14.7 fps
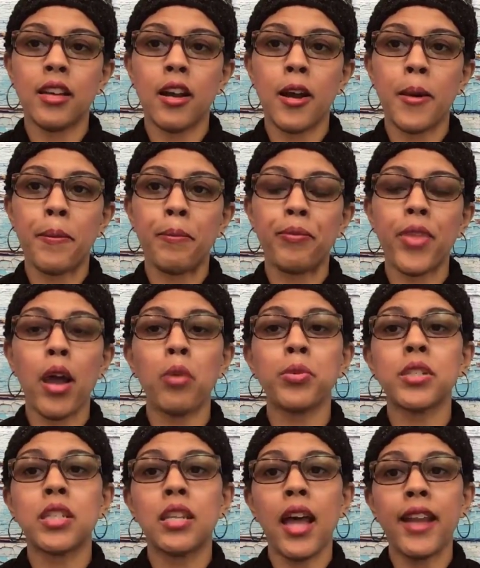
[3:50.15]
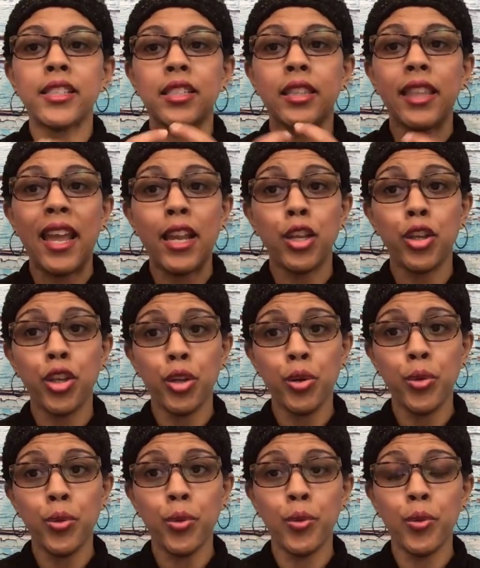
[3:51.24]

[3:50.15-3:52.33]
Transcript: um, that was a nice thank you